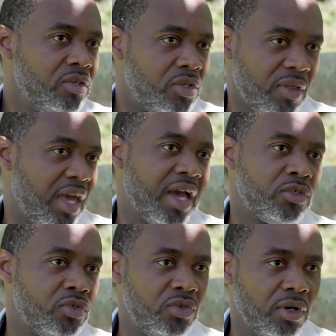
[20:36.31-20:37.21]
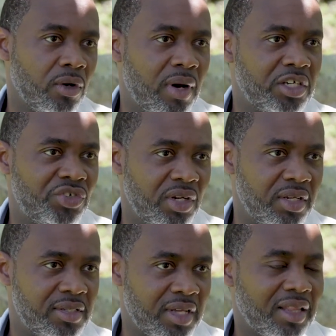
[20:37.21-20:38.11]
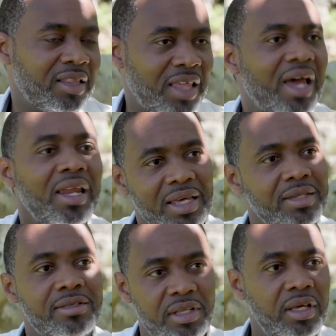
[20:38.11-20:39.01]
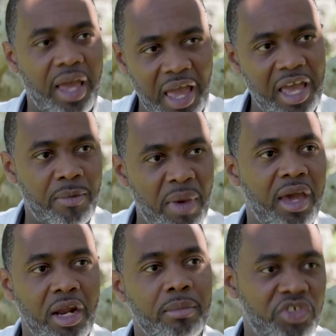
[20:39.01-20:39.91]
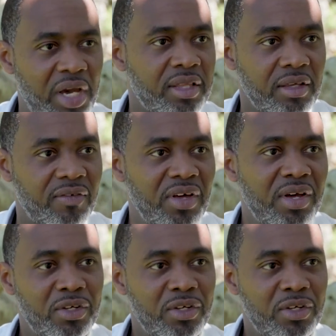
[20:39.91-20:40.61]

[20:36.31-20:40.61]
So the answer to your question is that is the aim and objective,